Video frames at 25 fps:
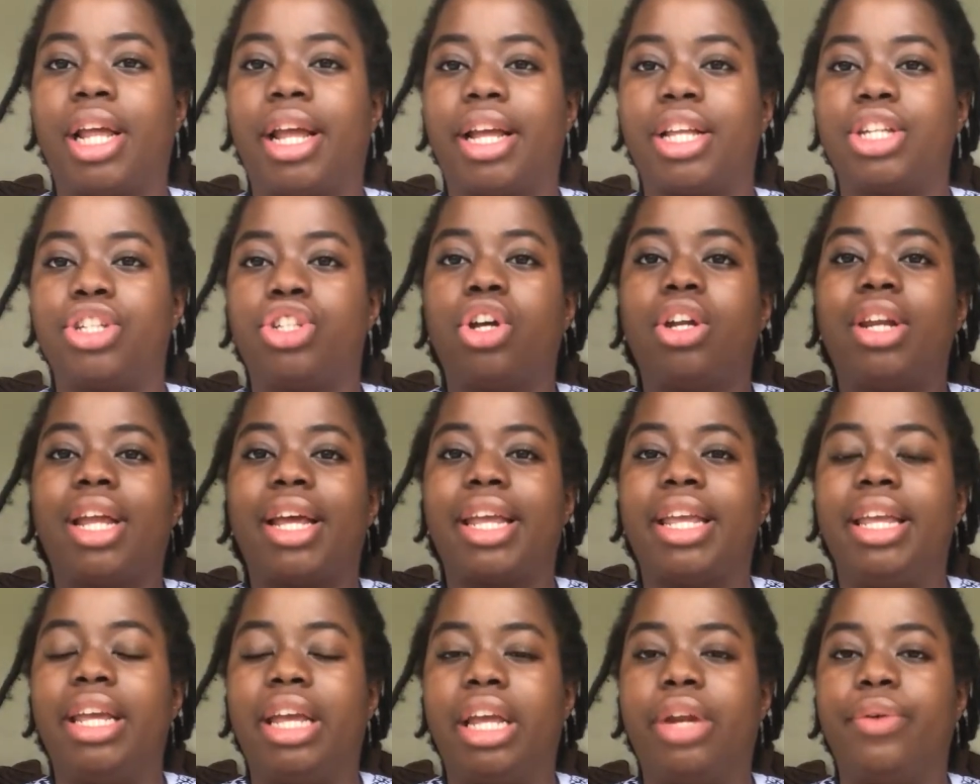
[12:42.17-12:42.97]
Like, it's not
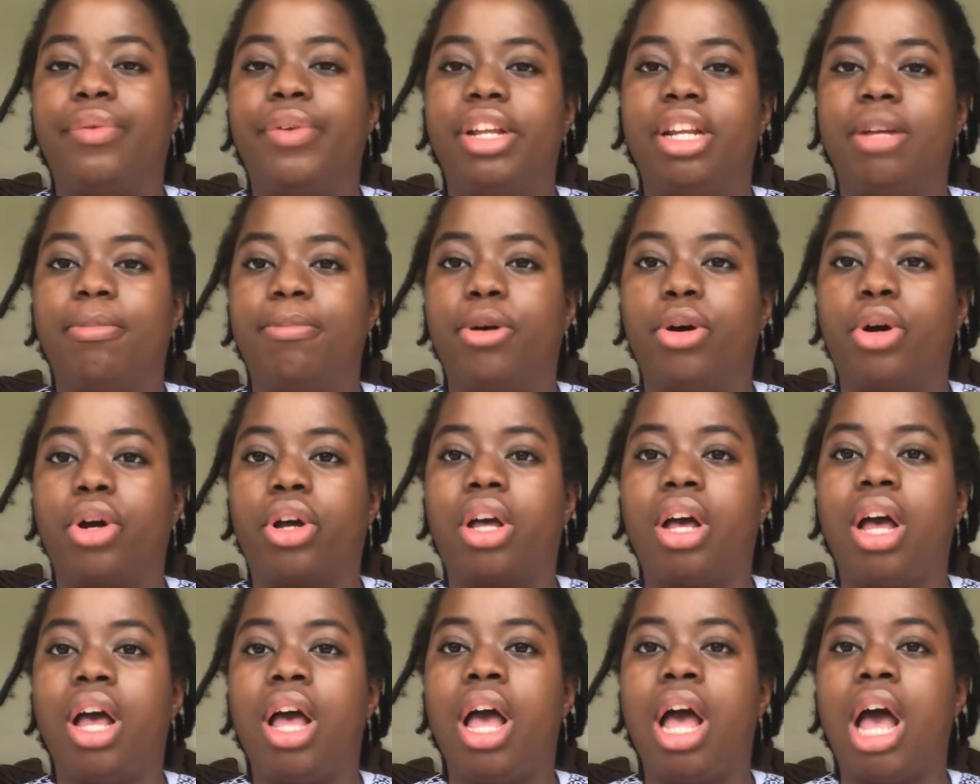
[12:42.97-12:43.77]
like he can read a
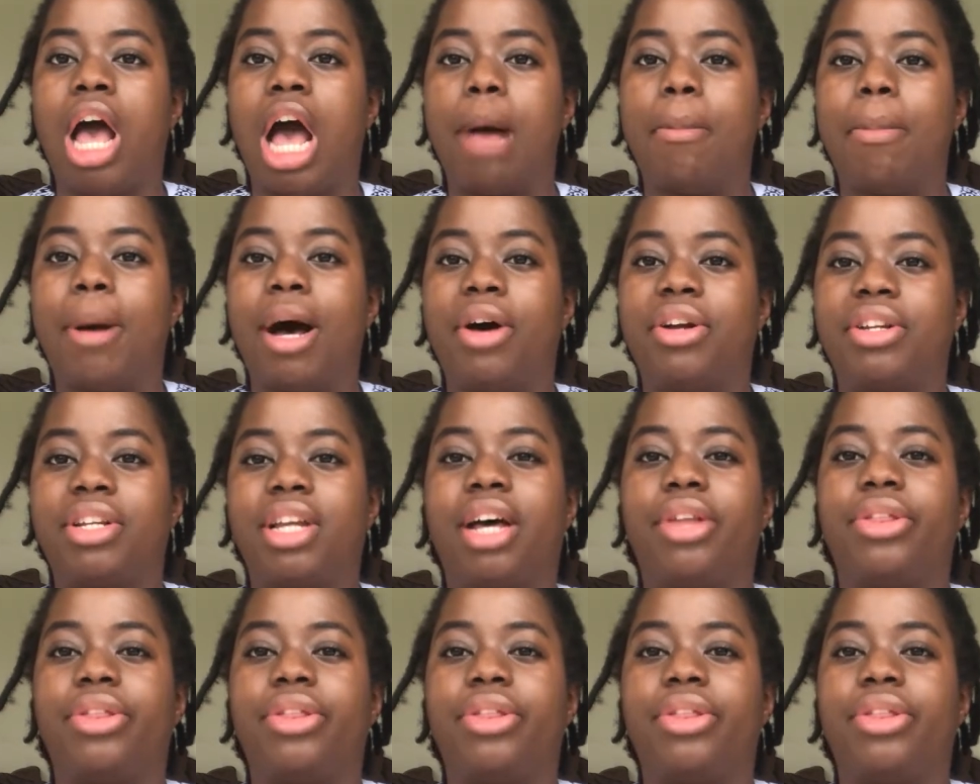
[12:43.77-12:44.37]
book about